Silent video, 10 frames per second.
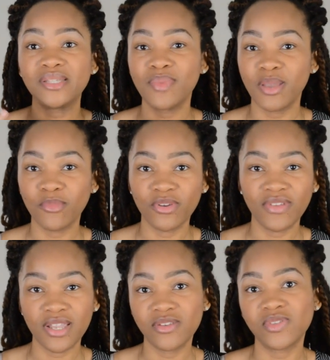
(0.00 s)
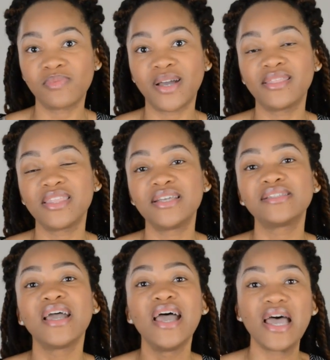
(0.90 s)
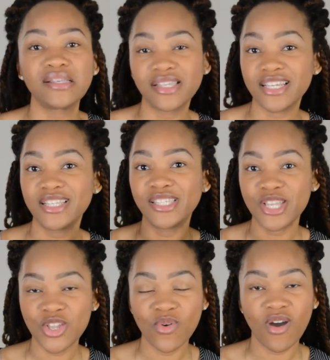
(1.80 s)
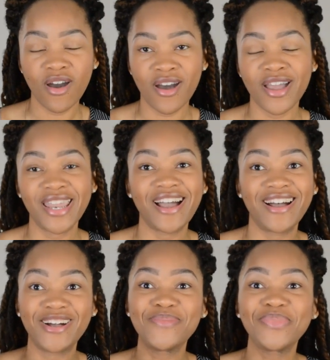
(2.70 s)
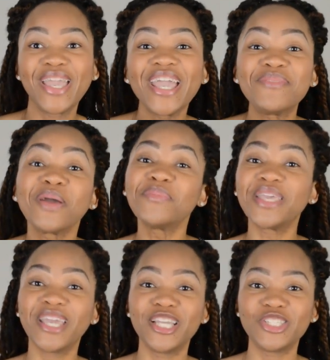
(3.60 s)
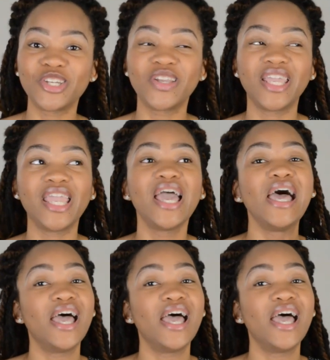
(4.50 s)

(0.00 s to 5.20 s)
to make more videos about this as I continue on um, in my PA journey.